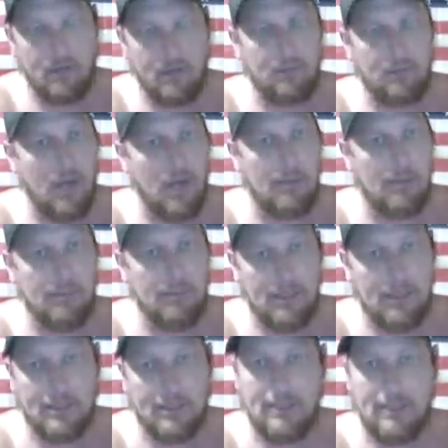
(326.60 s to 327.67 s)
or
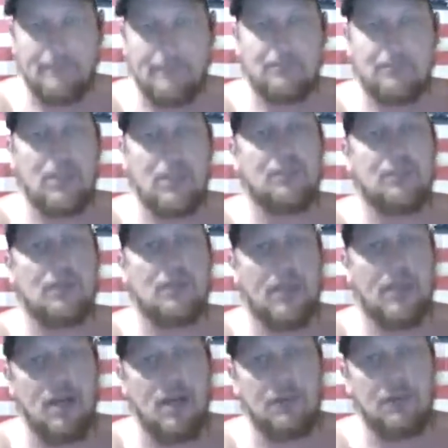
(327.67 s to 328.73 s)
probability is
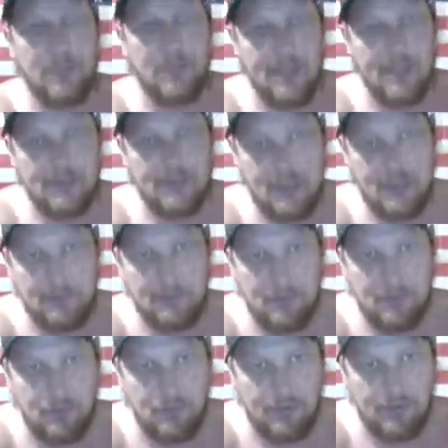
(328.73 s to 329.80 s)
because Pence getting
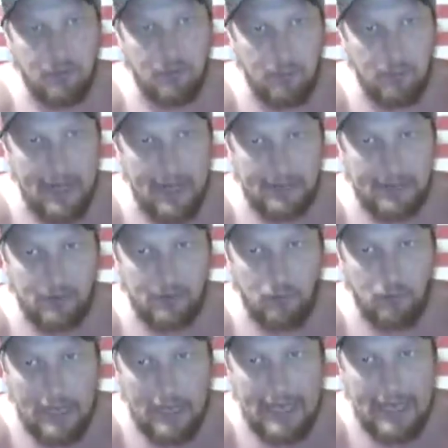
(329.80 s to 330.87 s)
pulled back to the
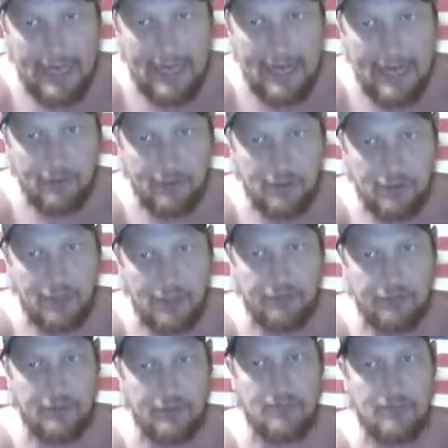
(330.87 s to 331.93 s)
White House yesterday
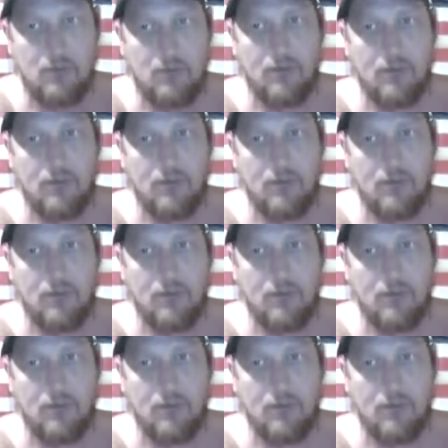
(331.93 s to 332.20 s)
morning.